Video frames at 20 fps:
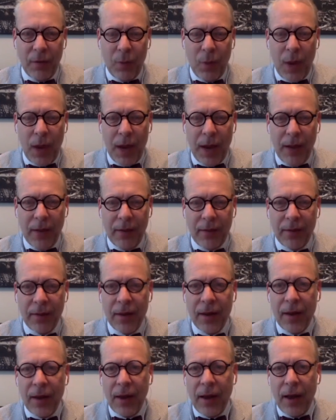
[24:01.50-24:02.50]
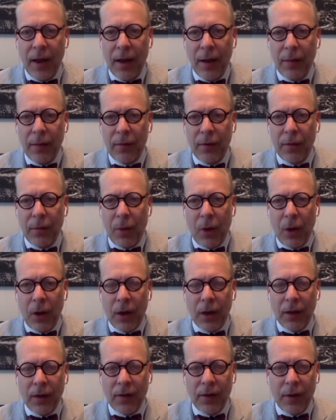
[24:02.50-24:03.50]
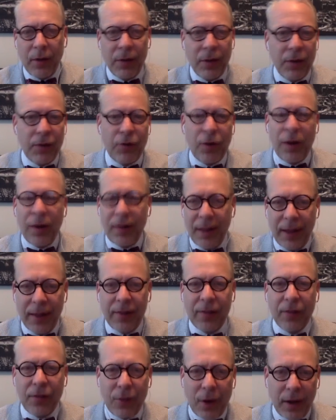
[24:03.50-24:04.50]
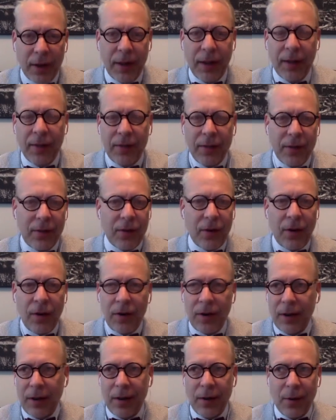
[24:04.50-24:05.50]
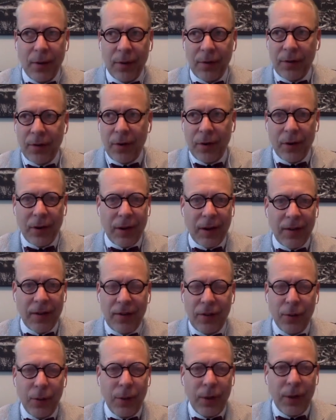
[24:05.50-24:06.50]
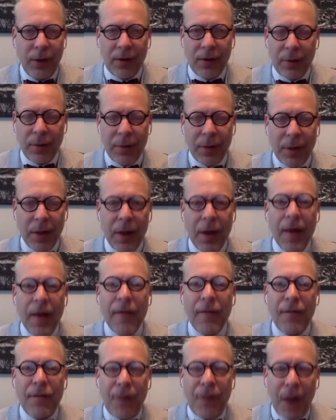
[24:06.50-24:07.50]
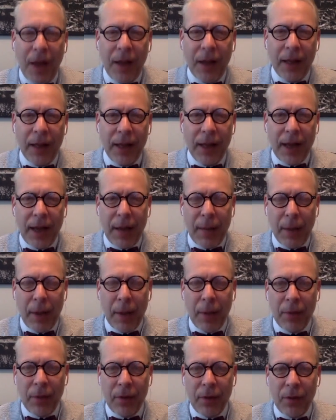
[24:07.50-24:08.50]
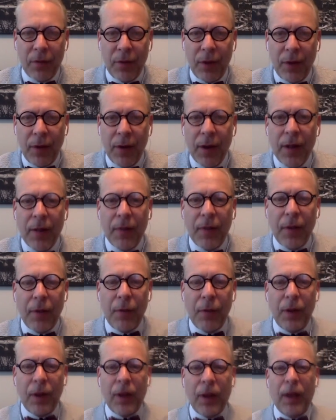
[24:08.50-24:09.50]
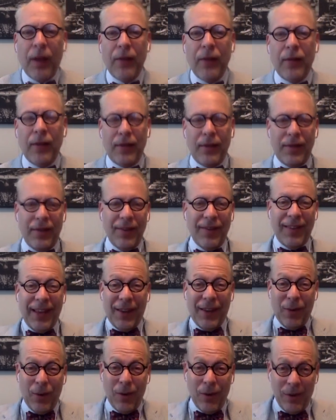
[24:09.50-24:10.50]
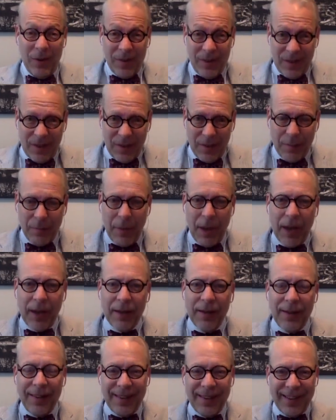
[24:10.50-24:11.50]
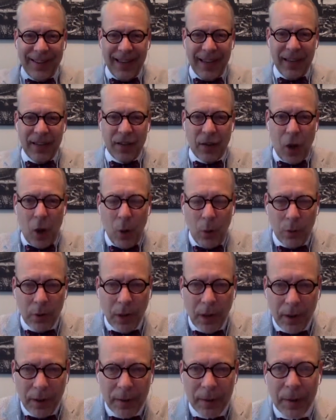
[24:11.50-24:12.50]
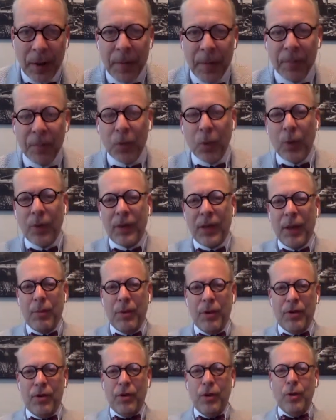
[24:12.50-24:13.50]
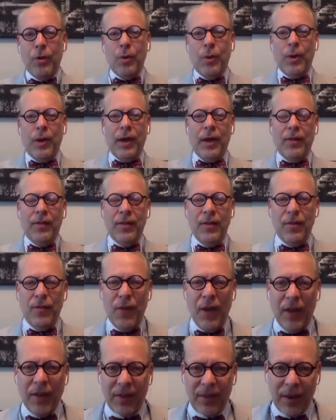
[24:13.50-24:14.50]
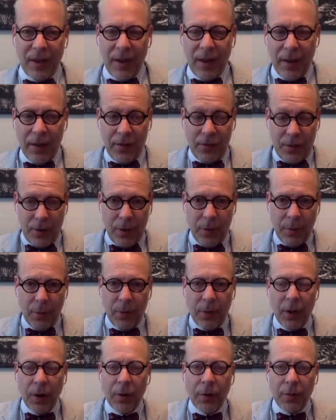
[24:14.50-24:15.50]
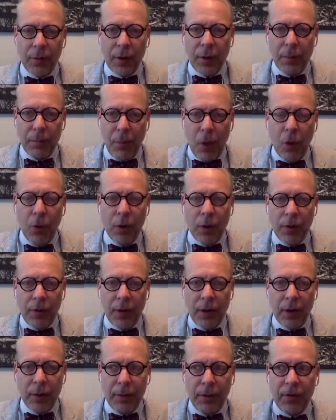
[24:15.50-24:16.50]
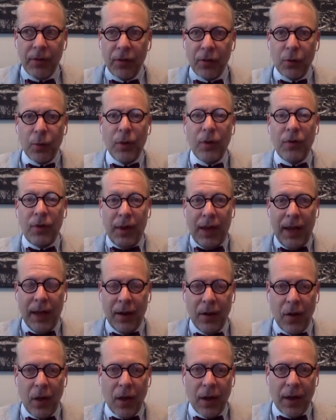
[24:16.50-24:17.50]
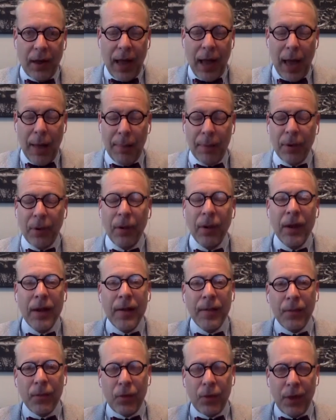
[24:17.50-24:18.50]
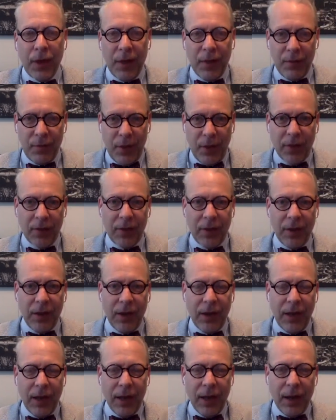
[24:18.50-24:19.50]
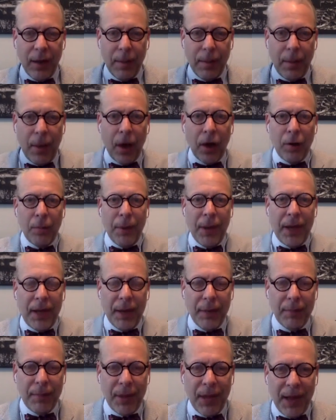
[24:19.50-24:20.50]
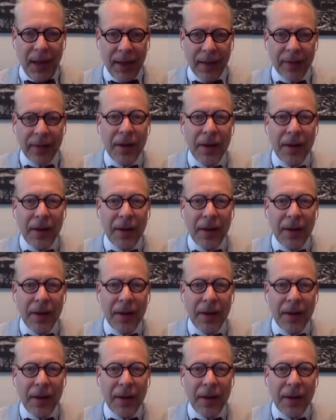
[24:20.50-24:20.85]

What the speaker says: ways to market itself. And it tried this. It started like suing its company. Finally, it came out with this very, they realized that since they couldn't make a distinct cola, what they would do is invest their moat around their business was they had a lot of capital. So they invested in a bottle making plant